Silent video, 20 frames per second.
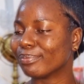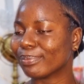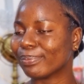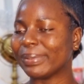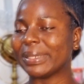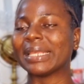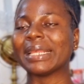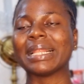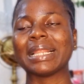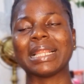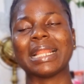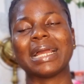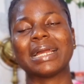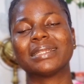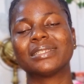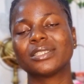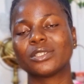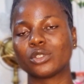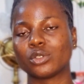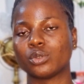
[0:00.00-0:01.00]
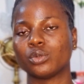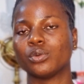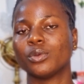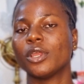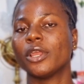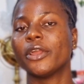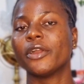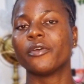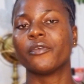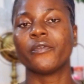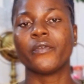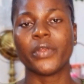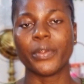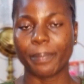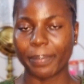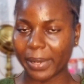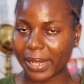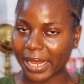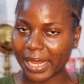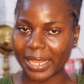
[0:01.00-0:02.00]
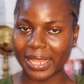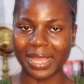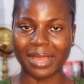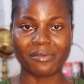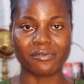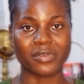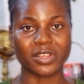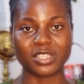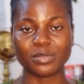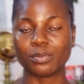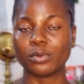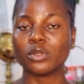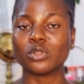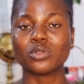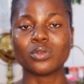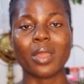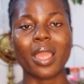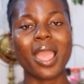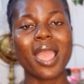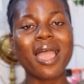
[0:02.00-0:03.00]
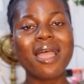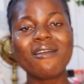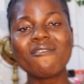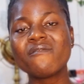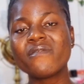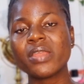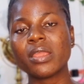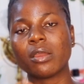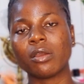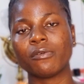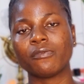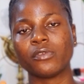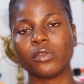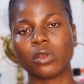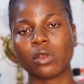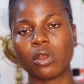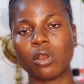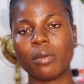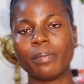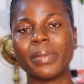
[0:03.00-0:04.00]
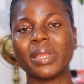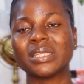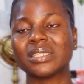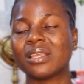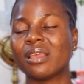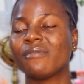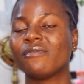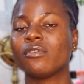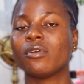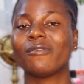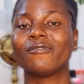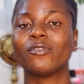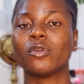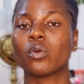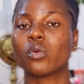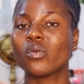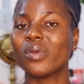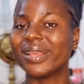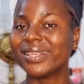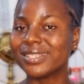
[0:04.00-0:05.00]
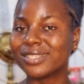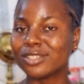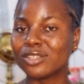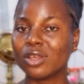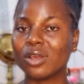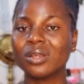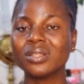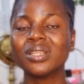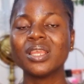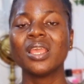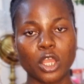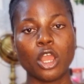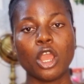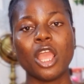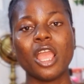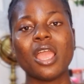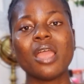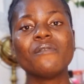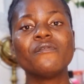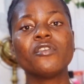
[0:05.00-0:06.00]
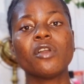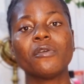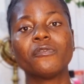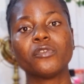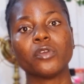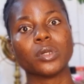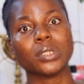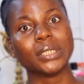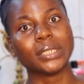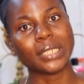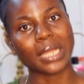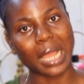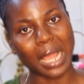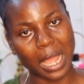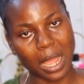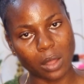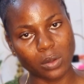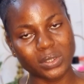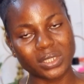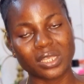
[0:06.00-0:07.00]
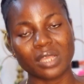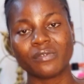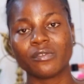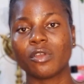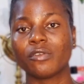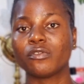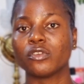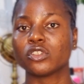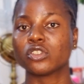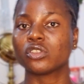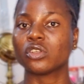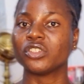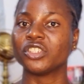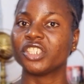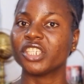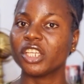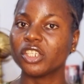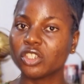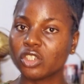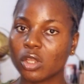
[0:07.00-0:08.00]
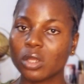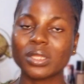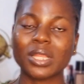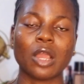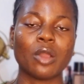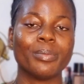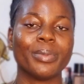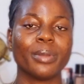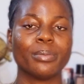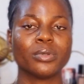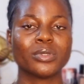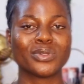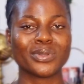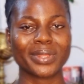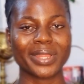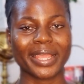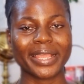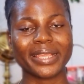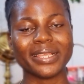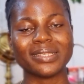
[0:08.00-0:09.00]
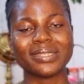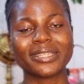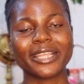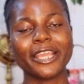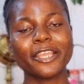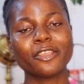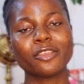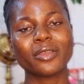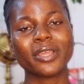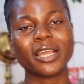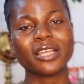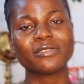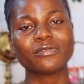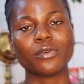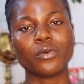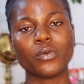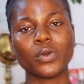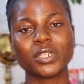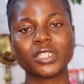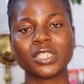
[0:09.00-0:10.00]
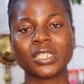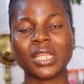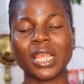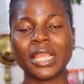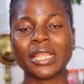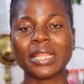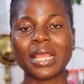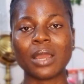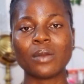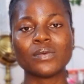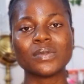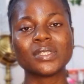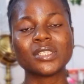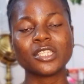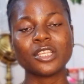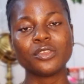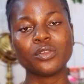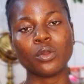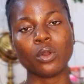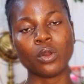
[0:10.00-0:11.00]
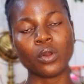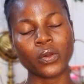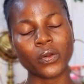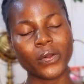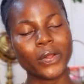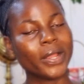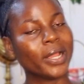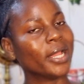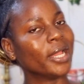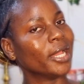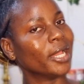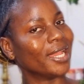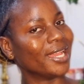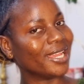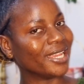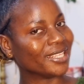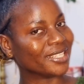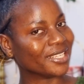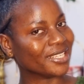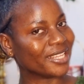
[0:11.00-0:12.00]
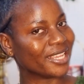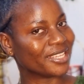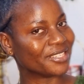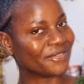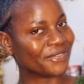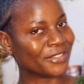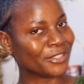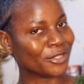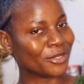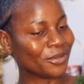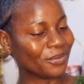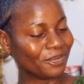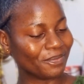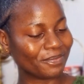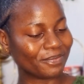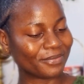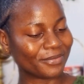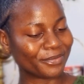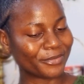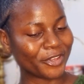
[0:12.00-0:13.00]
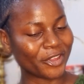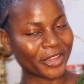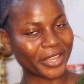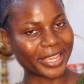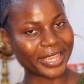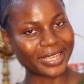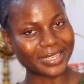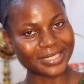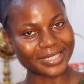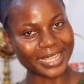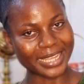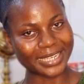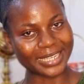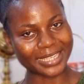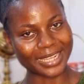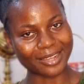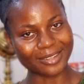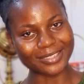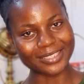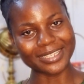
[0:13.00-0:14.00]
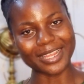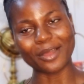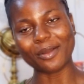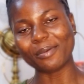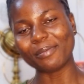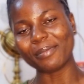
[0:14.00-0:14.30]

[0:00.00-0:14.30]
be glad to reply and respond to every of your comments, every of your questions, every of your doubts, every of your suggestions. I'll be able to take it. Thank you guys for watching, and I will see you all in the next video. Your girl signing out now.